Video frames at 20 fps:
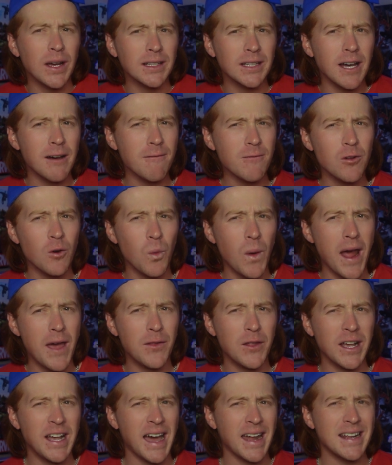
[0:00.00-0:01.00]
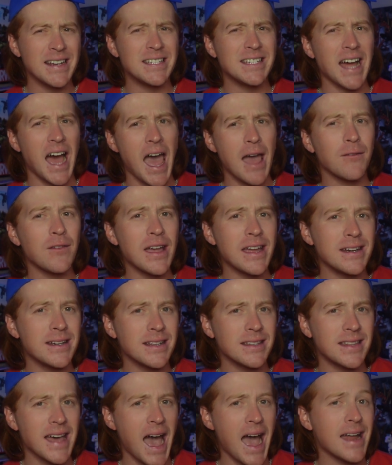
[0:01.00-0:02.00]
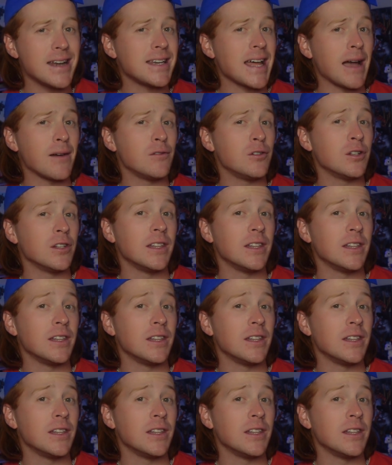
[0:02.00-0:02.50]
love the way they kind of dive into that and dive into